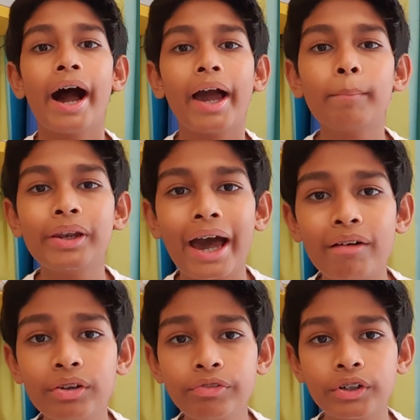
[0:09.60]
I am an
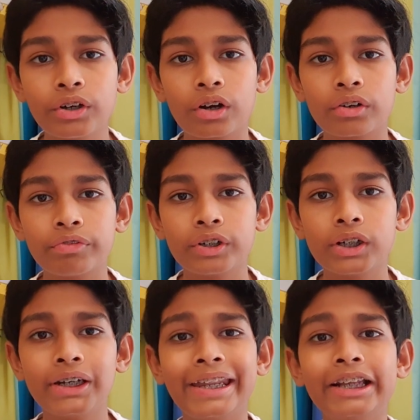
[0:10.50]
avid photographer,
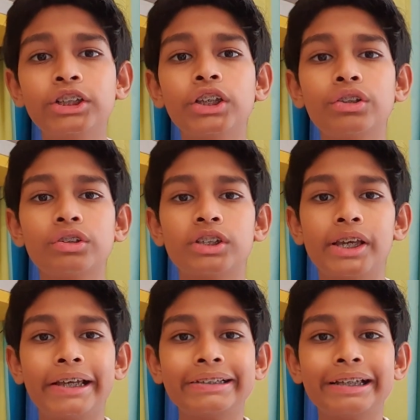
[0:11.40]
a nature
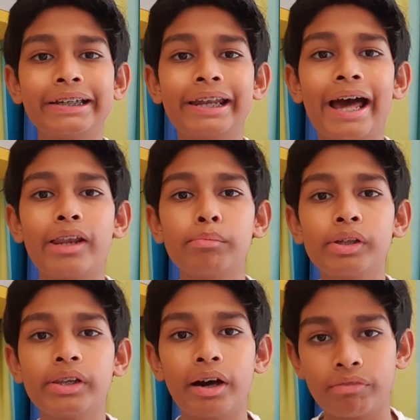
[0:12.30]
enthusiast and an
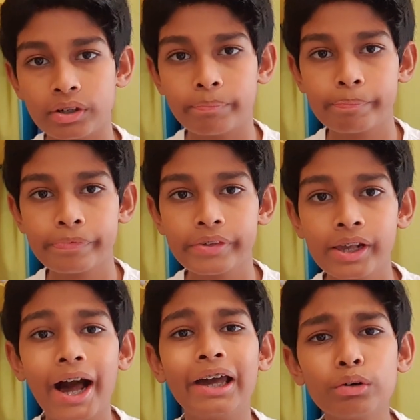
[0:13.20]
animal lover.
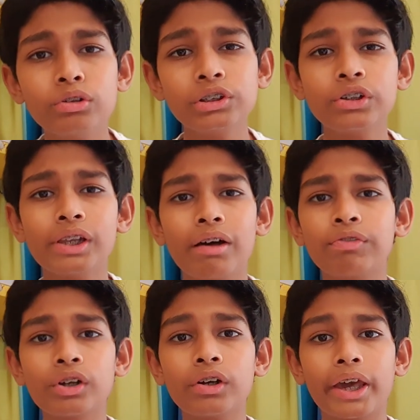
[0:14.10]
I also
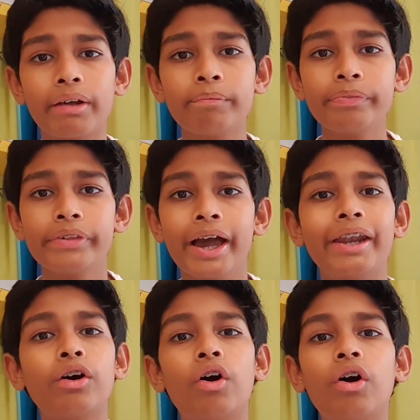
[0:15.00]
love cooking
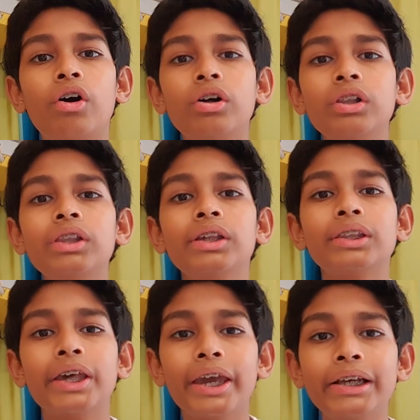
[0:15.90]
and all
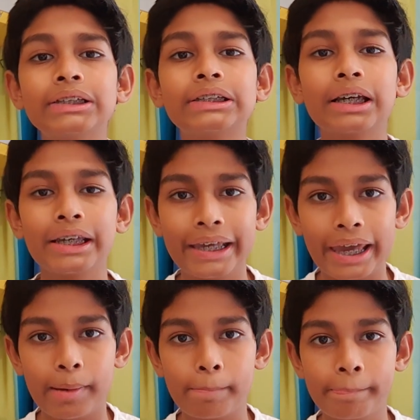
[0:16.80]
things game.